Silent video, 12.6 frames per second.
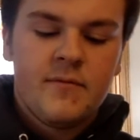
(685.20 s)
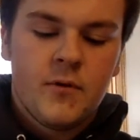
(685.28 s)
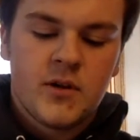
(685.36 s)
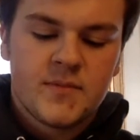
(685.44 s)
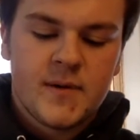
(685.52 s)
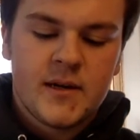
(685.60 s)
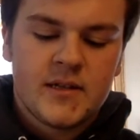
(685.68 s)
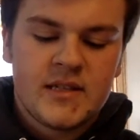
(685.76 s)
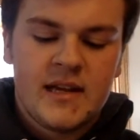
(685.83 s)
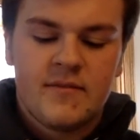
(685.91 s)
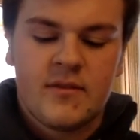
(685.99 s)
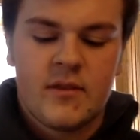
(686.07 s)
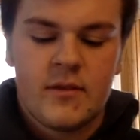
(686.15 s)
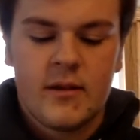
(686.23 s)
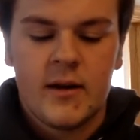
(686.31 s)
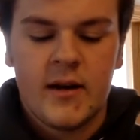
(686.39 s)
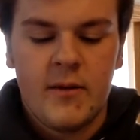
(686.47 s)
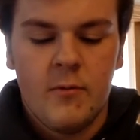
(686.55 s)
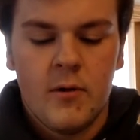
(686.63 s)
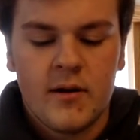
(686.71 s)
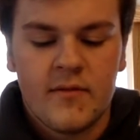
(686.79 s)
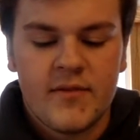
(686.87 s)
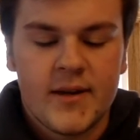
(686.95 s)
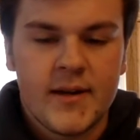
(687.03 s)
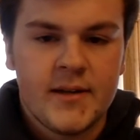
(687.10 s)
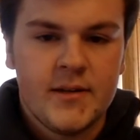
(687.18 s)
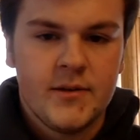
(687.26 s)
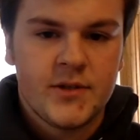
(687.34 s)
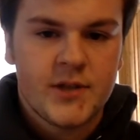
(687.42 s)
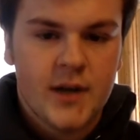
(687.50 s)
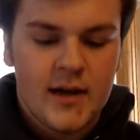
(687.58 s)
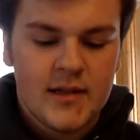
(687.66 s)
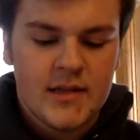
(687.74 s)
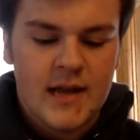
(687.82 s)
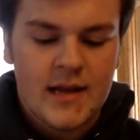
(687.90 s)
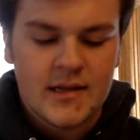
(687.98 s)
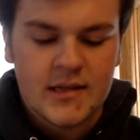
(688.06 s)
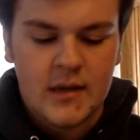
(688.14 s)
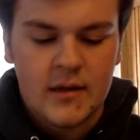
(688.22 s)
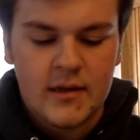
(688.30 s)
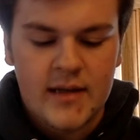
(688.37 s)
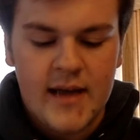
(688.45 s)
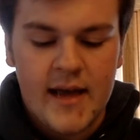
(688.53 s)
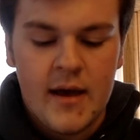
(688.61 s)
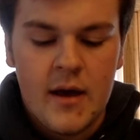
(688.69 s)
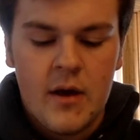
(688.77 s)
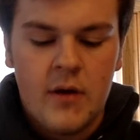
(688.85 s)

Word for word: Forsberg saved 31 of 32 shots, had a solid day.